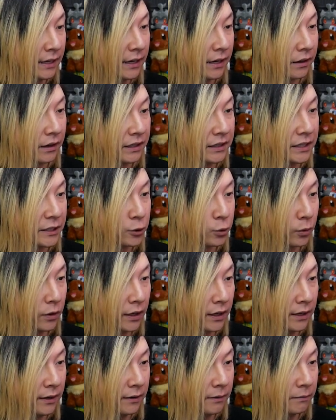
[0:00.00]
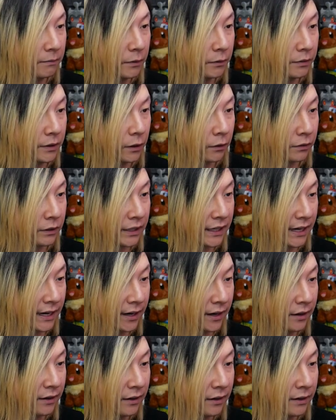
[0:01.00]
All right, this one, move it over
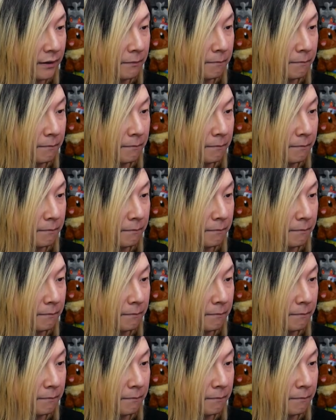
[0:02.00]
there.